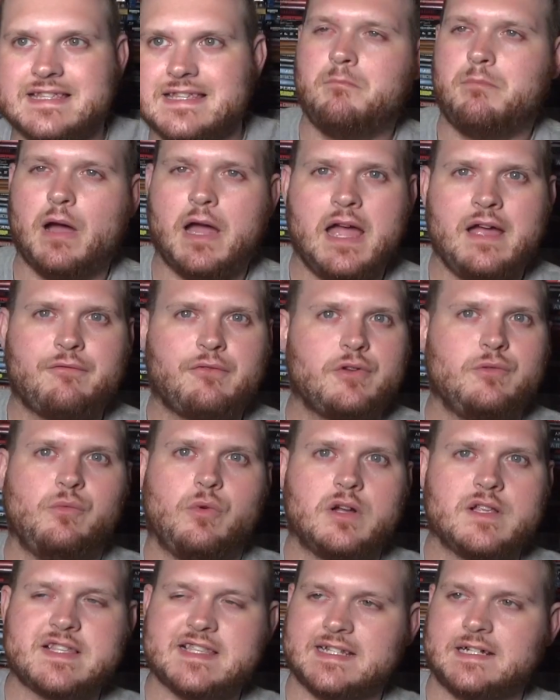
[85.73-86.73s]
but every
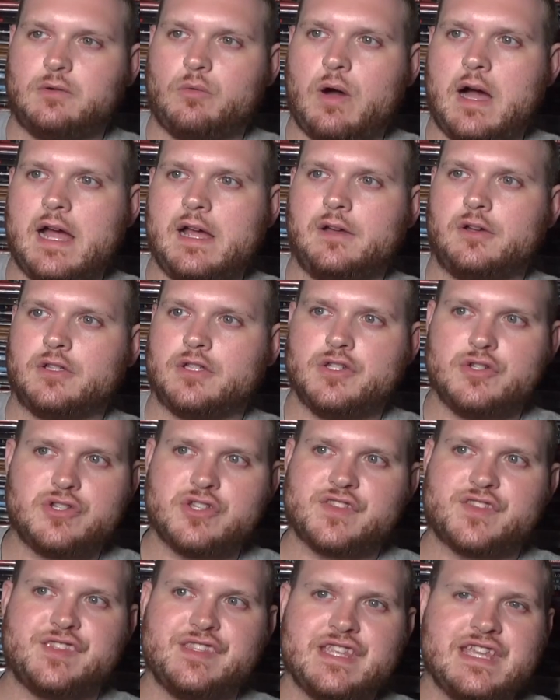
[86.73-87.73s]
once in a while you
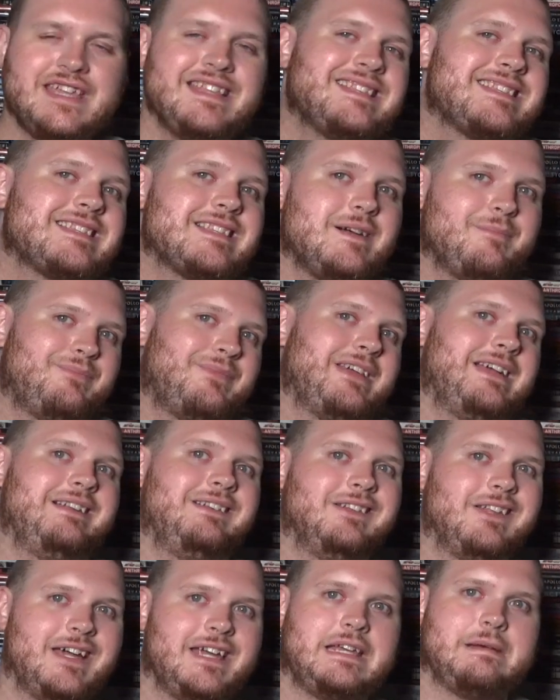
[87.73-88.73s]
just need something
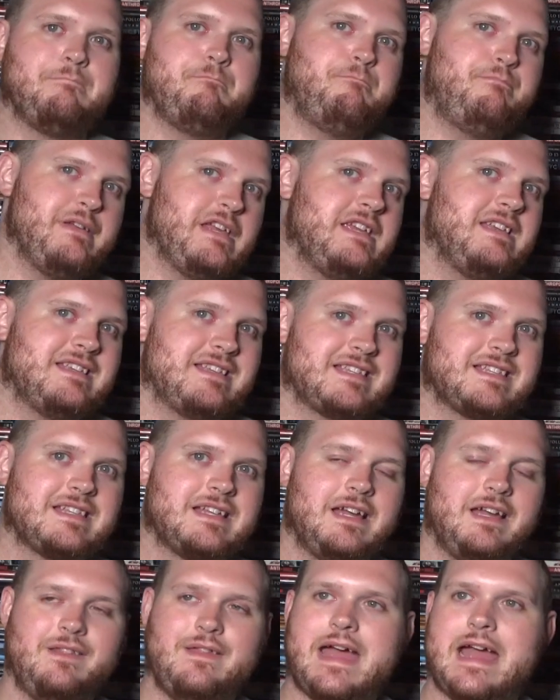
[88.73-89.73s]
like Beast
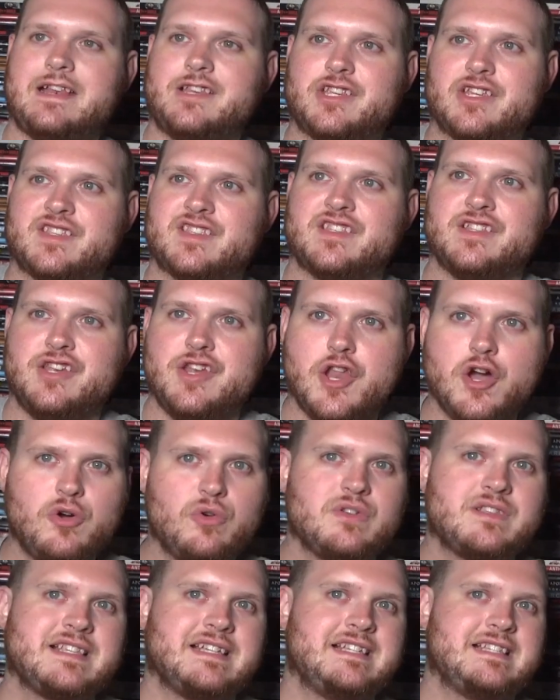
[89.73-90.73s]
that just
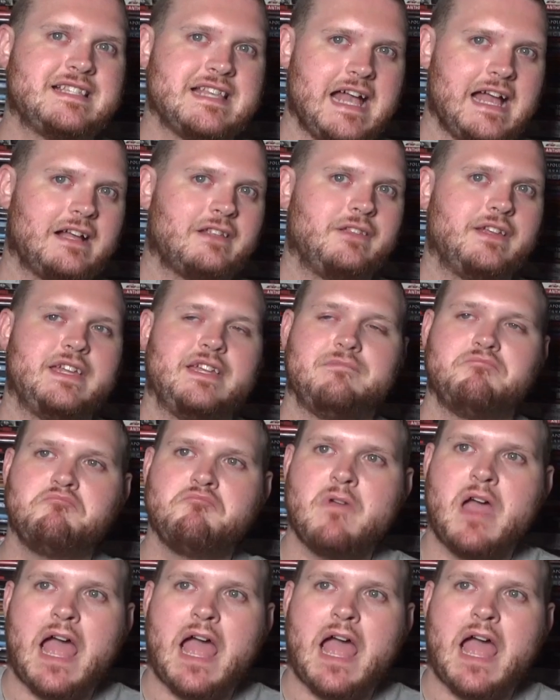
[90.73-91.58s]
knows exactly